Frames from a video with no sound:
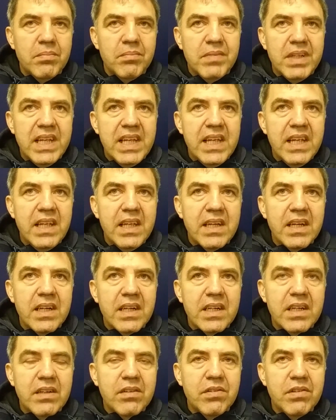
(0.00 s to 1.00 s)

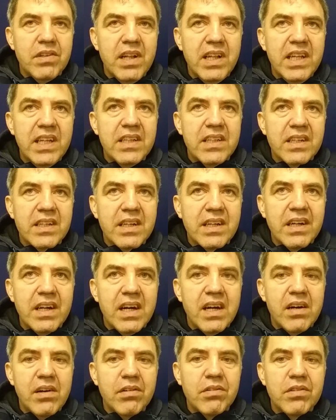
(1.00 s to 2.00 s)
They could lead a
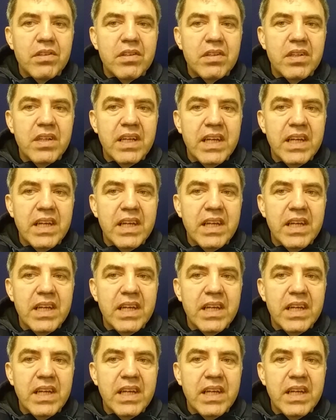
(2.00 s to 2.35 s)
crowd,